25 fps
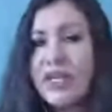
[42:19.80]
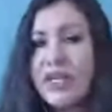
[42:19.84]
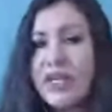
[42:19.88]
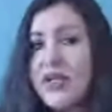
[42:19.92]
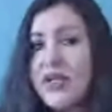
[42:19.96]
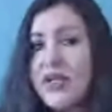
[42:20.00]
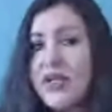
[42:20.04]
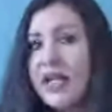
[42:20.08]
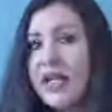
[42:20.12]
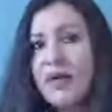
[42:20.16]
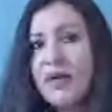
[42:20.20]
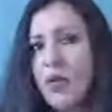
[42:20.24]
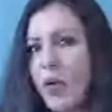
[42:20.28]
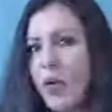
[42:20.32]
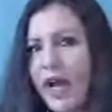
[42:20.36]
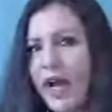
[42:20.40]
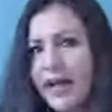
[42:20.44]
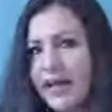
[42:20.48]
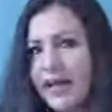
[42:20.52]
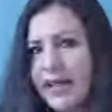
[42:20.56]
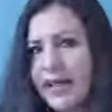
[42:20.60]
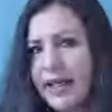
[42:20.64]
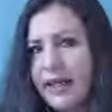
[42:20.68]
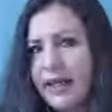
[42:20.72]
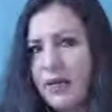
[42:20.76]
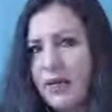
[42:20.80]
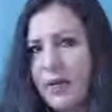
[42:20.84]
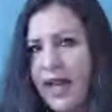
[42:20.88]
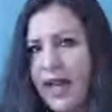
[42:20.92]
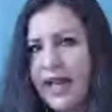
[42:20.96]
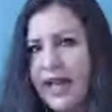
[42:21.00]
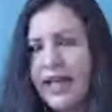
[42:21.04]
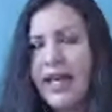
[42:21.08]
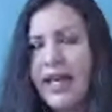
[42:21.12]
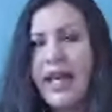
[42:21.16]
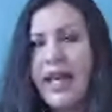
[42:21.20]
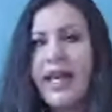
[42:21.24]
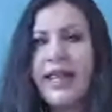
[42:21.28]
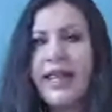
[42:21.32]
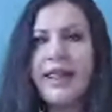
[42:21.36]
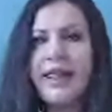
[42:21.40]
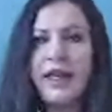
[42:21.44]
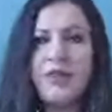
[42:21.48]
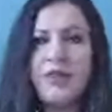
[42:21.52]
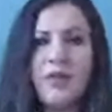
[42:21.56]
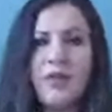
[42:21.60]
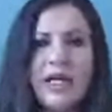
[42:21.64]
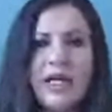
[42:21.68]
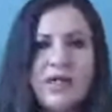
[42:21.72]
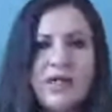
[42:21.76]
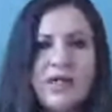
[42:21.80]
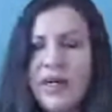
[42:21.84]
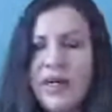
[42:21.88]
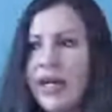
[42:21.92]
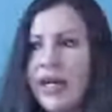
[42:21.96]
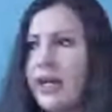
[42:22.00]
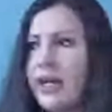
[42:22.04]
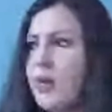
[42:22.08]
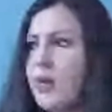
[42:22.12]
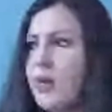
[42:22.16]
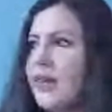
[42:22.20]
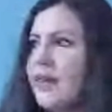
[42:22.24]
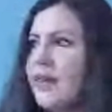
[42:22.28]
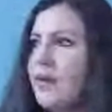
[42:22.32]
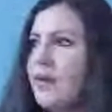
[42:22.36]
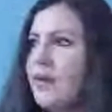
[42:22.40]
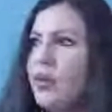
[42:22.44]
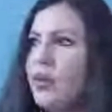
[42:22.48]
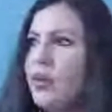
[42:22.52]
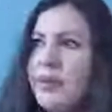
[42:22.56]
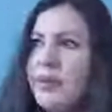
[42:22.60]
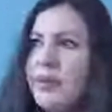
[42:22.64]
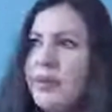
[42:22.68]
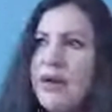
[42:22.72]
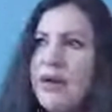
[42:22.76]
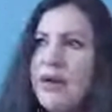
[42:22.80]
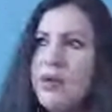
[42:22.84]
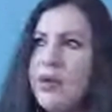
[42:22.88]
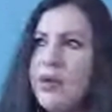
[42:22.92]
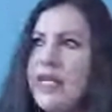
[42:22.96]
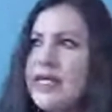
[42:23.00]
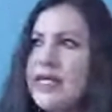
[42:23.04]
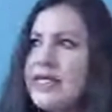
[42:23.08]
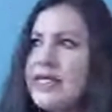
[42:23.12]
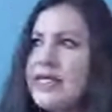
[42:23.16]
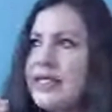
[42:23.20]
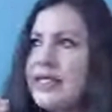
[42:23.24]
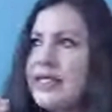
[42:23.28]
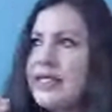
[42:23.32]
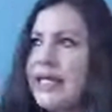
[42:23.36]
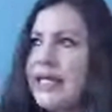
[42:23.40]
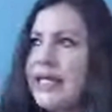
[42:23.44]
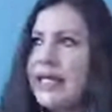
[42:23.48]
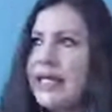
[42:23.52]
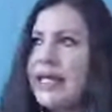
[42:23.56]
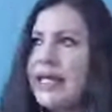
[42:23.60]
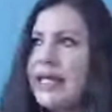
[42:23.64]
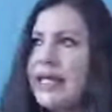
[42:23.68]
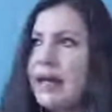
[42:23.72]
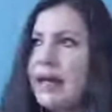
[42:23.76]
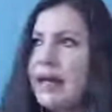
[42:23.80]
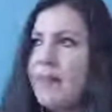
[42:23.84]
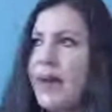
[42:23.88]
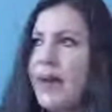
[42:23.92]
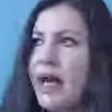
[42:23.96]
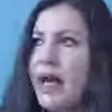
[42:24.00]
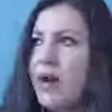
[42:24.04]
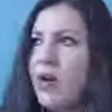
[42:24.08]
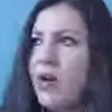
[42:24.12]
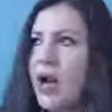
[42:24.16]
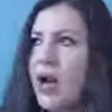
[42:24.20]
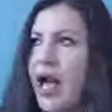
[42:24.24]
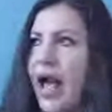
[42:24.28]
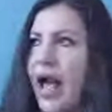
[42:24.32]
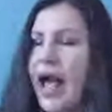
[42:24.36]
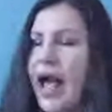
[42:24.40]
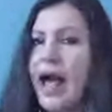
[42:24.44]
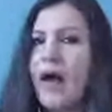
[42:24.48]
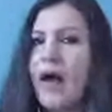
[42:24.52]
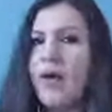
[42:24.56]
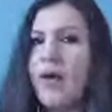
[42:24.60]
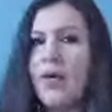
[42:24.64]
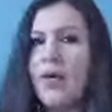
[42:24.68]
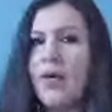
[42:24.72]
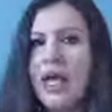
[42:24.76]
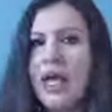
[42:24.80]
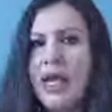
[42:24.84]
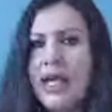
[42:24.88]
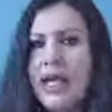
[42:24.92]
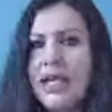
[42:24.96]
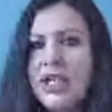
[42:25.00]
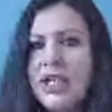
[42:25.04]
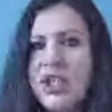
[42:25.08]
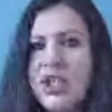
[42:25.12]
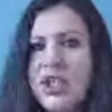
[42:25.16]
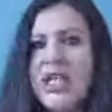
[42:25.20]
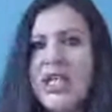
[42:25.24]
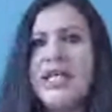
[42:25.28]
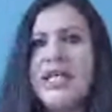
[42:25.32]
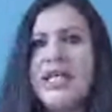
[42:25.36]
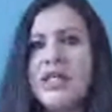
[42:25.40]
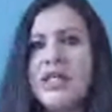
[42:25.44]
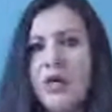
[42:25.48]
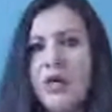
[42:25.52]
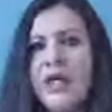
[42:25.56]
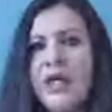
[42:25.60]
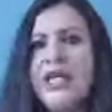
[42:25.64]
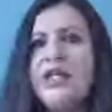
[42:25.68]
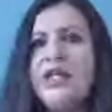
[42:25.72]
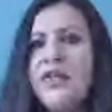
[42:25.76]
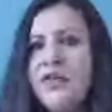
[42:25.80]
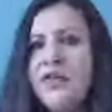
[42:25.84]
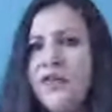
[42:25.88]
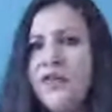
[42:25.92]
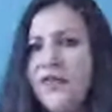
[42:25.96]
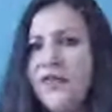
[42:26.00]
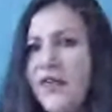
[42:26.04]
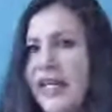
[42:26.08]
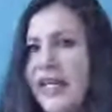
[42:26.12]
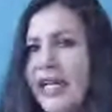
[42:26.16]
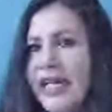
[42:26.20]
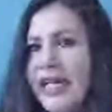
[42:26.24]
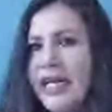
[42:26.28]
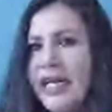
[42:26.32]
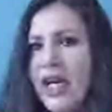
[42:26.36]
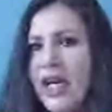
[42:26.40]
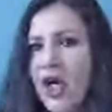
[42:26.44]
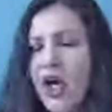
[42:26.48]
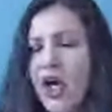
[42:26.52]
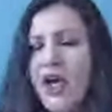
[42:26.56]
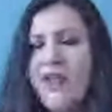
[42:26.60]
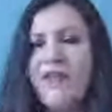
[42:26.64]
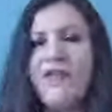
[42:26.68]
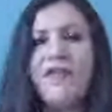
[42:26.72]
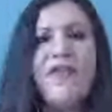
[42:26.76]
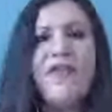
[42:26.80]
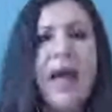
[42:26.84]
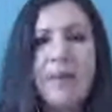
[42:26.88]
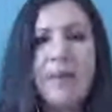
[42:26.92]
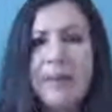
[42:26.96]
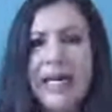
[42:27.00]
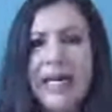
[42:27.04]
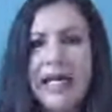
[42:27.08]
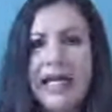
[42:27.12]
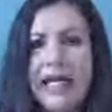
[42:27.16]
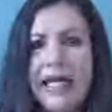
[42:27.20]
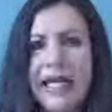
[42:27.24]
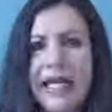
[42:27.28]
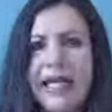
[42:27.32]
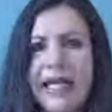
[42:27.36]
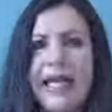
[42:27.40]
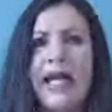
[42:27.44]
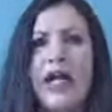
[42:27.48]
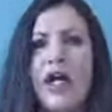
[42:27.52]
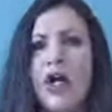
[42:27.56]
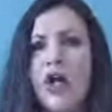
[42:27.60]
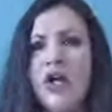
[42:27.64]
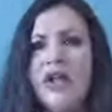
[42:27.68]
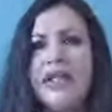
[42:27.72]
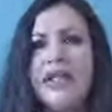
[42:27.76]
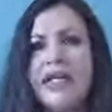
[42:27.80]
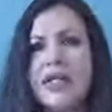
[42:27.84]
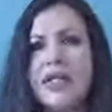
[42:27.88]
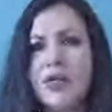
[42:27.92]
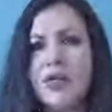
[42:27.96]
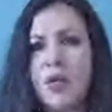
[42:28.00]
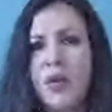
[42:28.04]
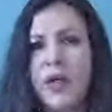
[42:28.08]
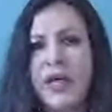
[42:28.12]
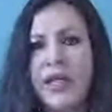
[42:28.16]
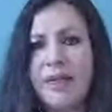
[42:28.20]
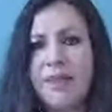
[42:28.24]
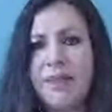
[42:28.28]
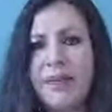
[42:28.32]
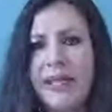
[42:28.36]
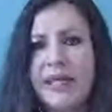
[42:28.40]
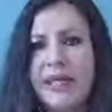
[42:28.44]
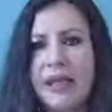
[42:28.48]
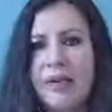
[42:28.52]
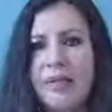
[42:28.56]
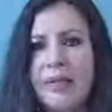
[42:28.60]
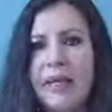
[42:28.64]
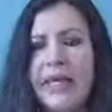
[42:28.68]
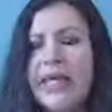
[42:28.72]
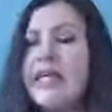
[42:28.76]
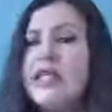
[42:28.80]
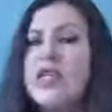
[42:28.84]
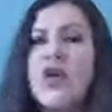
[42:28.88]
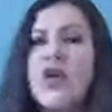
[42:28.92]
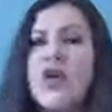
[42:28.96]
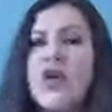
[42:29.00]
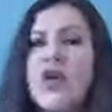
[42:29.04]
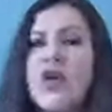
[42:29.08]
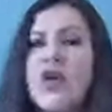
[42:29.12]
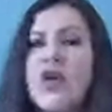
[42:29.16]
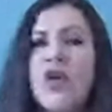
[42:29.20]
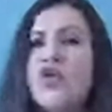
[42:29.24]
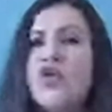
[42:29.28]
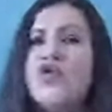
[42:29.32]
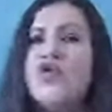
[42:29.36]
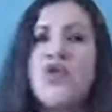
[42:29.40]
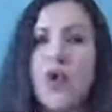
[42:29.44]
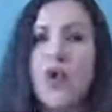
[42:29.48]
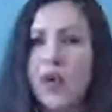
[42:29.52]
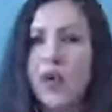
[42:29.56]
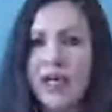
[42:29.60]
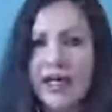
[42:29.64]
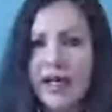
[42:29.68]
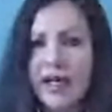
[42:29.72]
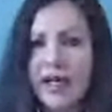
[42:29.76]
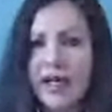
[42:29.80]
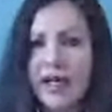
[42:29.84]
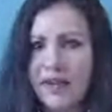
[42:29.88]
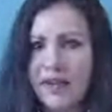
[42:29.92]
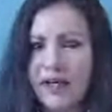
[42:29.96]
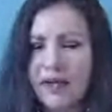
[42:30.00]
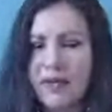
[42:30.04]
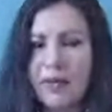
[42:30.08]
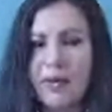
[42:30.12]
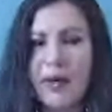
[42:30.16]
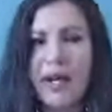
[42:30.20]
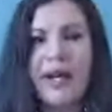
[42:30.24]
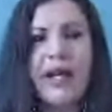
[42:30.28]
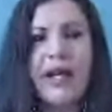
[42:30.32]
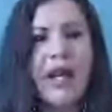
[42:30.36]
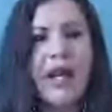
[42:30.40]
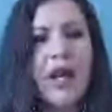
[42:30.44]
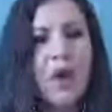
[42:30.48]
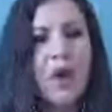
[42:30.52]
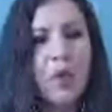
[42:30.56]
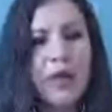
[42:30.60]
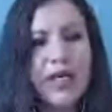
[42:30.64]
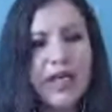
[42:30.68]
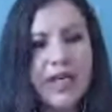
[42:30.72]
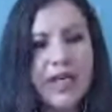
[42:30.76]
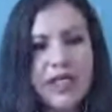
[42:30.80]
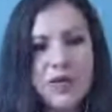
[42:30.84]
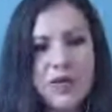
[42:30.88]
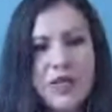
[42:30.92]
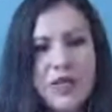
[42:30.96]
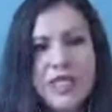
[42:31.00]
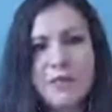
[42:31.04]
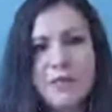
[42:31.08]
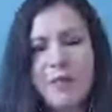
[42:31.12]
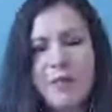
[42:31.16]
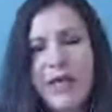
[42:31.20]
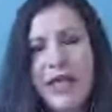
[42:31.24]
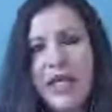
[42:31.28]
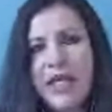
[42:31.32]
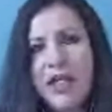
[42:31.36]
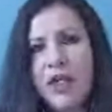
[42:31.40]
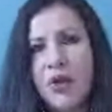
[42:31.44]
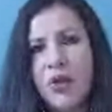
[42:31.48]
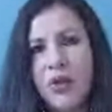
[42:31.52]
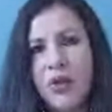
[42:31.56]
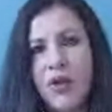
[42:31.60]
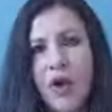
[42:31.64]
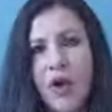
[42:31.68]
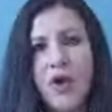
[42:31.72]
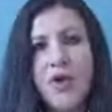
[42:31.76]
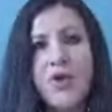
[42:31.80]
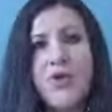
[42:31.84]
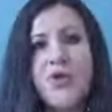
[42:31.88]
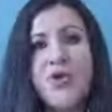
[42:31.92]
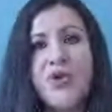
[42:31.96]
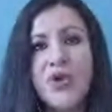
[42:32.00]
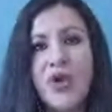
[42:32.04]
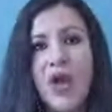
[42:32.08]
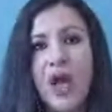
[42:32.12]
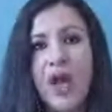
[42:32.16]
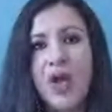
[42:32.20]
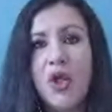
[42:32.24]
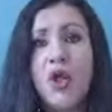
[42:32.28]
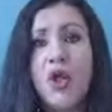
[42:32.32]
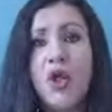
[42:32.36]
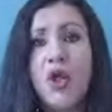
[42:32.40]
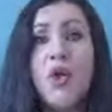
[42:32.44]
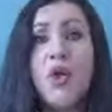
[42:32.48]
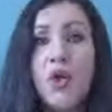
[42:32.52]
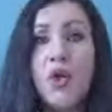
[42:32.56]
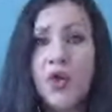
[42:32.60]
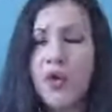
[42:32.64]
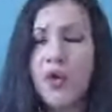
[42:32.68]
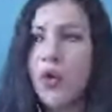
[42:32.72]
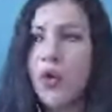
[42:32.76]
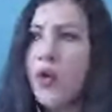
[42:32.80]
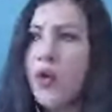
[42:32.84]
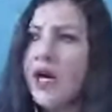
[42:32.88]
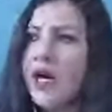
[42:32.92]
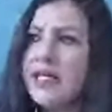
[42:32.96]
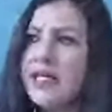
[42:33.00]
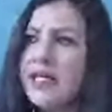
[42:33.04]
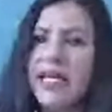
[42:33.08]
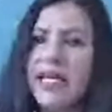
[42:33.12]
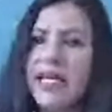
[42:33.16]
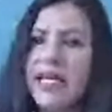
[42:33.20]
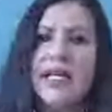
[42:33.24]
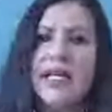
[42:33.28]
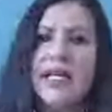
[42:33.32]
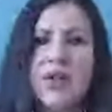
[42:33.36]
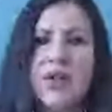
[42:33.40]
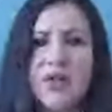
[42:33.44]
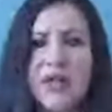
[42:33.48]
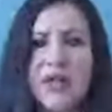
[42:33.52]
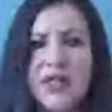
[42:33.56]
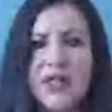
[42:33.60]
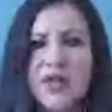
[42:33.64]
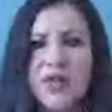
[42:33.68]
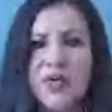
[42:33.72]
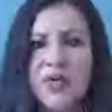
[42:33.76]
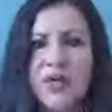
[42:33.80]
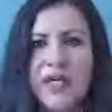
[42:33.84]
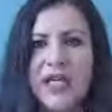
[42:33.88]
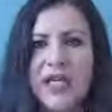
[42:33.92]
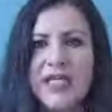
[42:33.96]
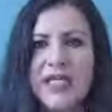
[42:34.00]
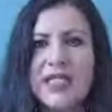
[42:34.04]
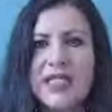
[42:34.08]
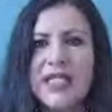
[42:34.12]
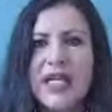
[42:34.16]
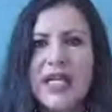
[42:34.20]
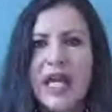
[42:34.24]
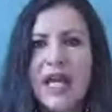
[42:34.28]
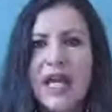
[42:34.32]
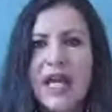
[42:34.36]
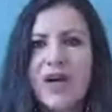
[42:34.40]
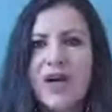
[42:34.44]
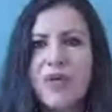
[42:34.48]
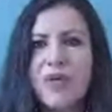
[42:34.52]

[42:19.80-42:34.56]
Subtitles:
that resonate with a woman who is thinking about how she is going to feed her family in a context where the pandemic is controlling it, right? We need to speak to those youth who are taking to the streets,